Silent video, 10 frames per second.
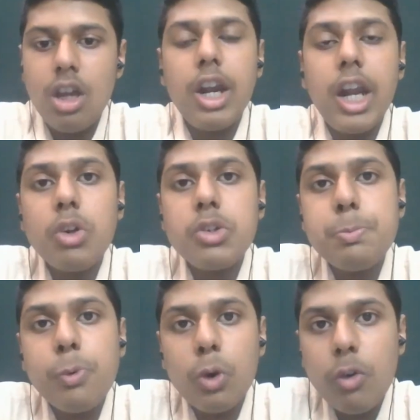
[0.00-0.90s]
Now
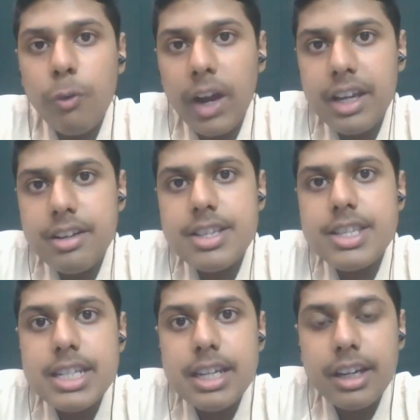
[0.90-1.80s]
sporophyte is
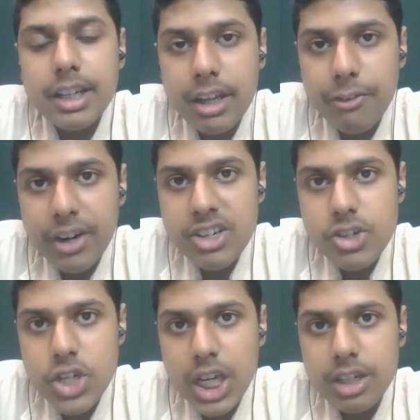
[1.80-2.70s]

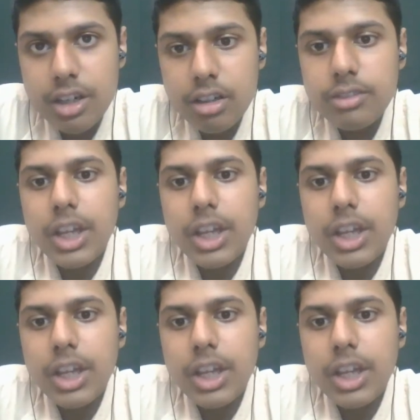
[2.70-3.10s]
differentiated